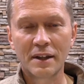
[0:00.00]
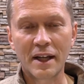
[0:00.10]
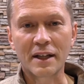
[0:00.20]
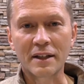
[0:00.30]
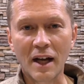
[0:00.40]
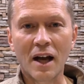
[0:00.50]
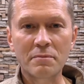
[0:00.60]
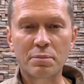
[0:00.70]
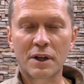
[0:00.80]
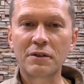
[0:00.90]
That
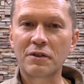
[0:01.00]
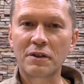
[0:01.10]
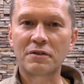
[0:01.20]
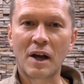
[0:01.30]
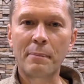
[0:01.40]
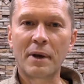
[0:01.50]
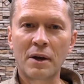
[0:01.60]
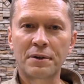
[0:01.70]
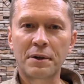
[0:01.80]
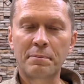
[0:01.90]
God brings us up
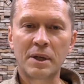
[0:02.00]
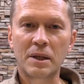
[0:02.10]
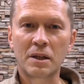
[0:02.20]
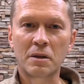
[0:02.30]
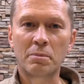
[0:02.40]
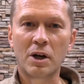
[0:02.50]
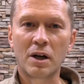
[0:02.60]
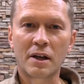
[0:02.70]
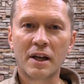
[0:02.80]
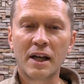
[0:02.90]
out of the pit and the
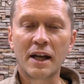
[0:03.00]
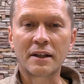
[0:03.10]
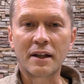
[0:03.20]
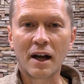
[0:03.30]
bog, and